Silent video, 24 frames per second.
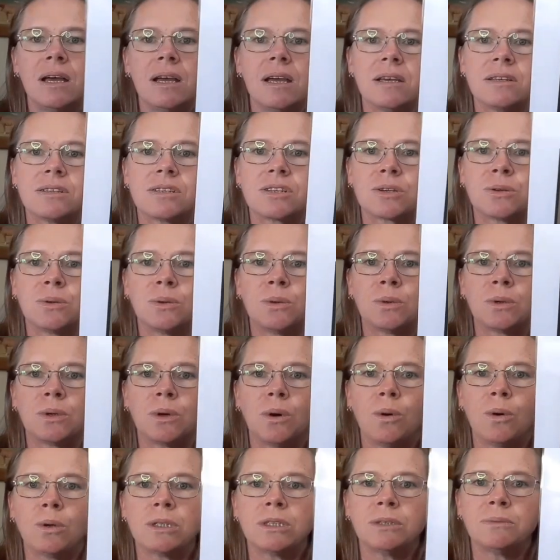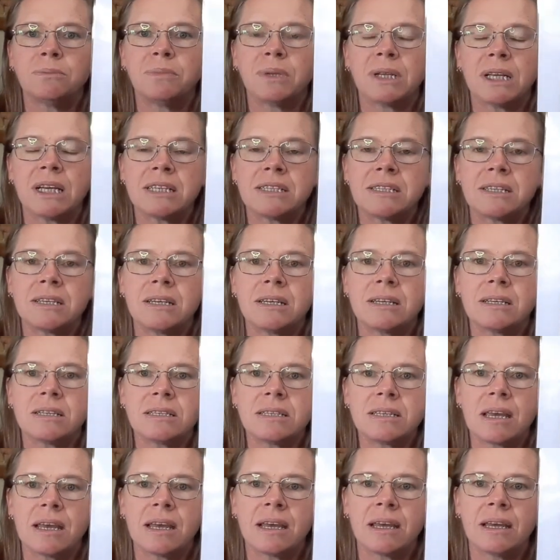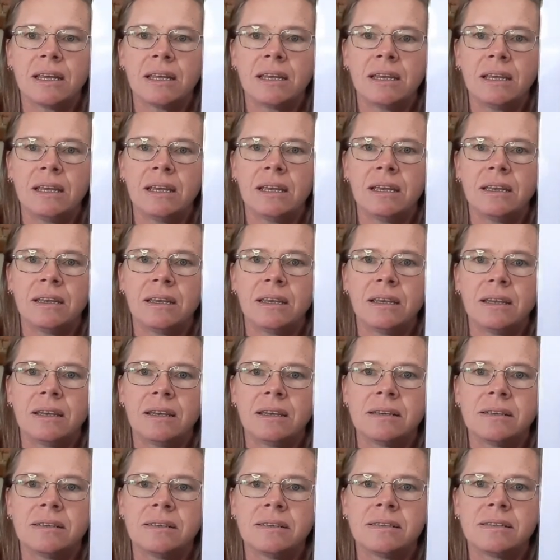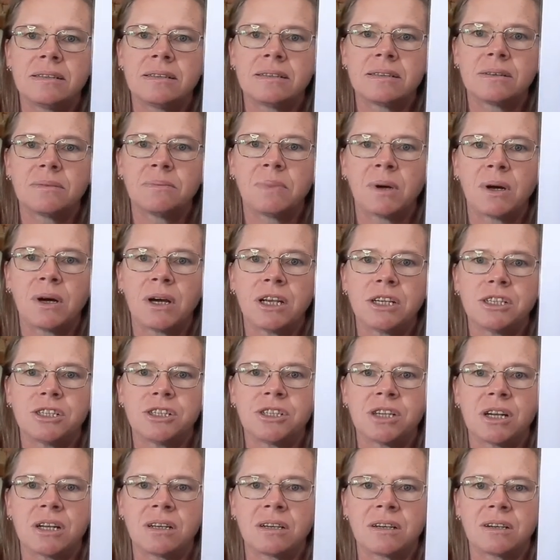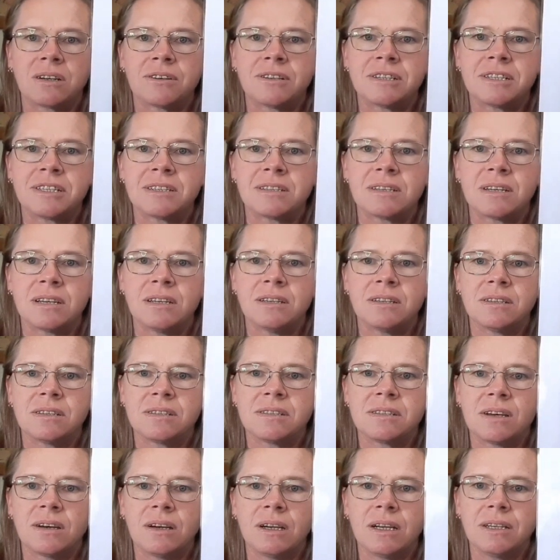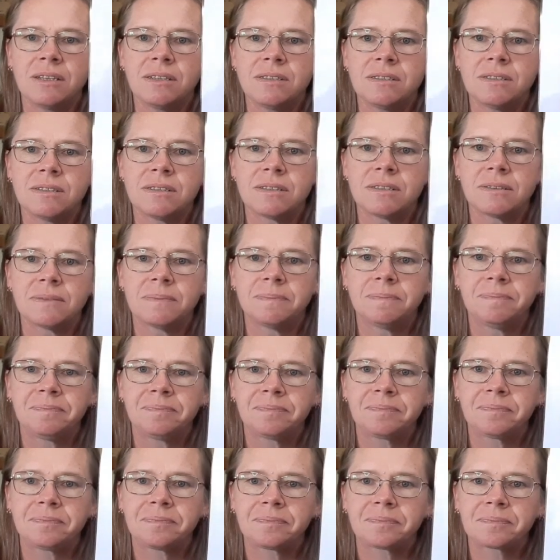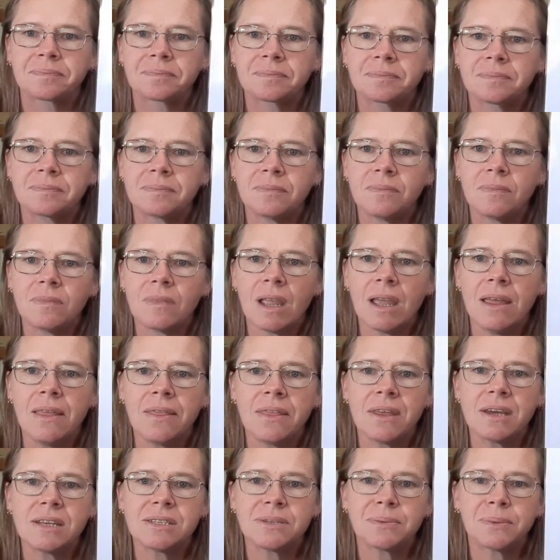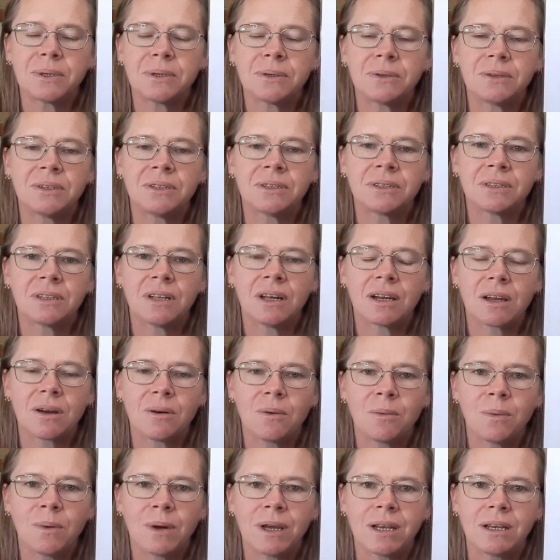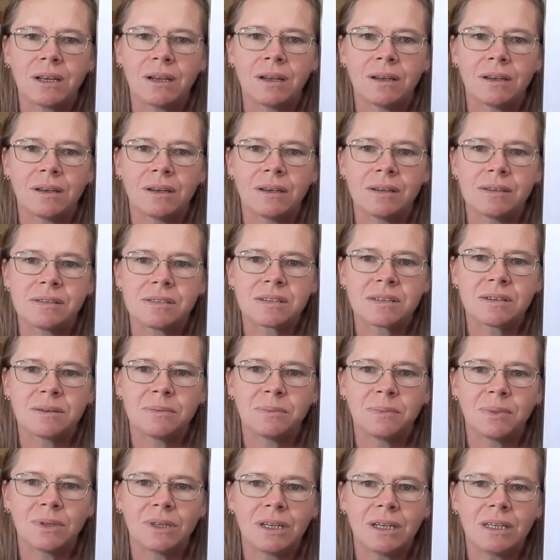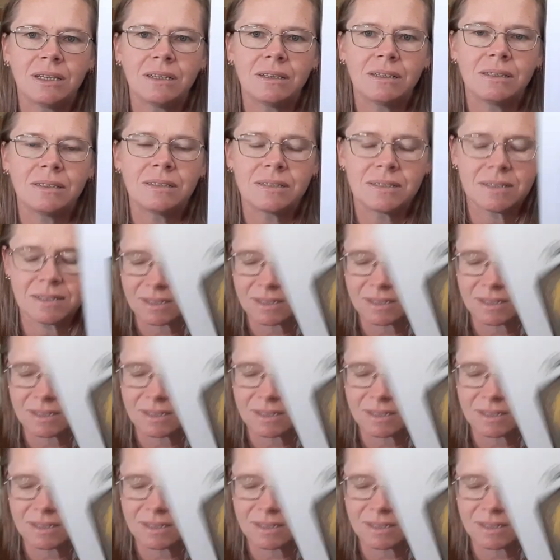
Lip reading: It's called Autumn Blessings and it is by Shannon Christine Designs, and that's what it'll look like when it is completed.